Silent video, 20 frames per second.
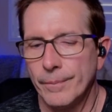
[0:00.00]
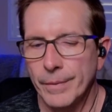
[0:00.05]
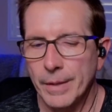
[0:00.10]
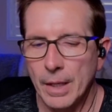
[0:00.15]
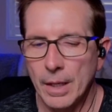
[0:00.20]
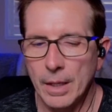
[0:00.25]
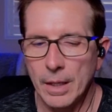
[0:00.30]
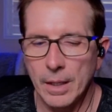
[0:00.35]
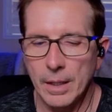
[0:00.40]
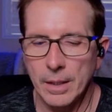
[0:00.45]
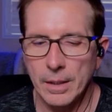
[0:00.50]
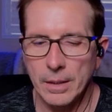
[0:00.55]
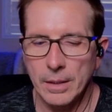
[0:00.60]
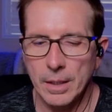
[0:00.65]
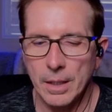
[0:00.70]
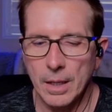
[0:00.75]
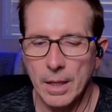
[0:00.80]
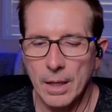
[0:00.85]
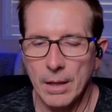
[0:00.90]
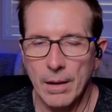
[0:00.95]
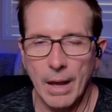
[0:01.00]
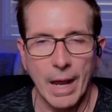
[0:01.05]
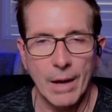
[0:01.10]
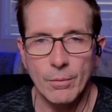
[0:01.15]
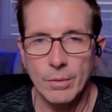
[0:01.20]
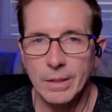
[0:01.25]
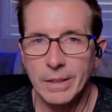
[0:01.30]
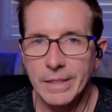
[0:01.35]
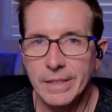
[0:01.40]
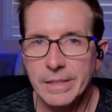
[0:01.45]
And I
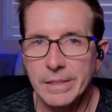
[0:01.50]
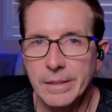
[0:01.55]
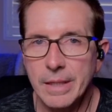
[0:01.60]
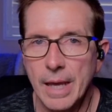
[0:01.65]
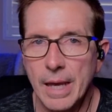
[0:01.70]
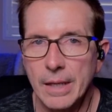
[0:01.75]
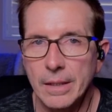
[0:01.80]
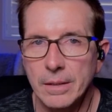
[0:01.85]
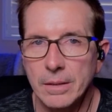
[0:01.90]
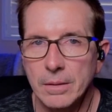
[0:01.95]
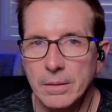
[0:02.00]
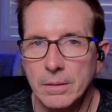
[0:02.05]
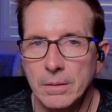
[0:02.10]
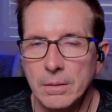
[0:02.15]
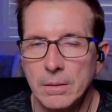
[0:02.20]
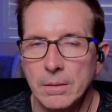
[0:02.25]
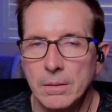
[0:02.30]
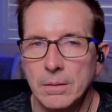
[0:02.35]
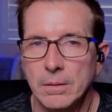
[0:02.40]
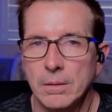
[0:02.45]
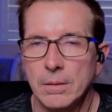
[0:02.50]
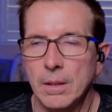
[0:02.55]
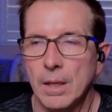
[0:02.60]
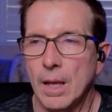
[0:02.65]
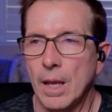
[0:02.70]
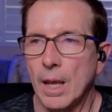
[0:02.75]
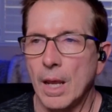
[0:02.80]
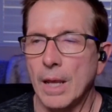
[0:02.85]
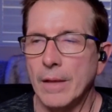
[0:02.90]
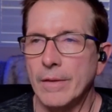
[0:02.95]
released that.
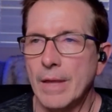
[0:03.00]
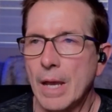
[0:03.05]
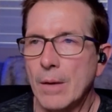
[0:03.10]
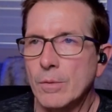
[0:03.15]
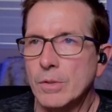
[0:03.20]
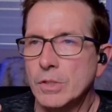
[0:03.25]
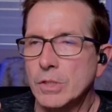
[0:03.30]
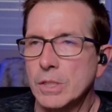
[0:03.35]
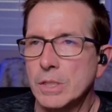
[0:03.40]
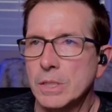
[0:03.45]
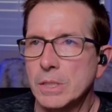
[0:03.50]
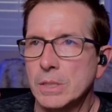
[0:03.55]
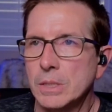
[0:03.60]
And that was just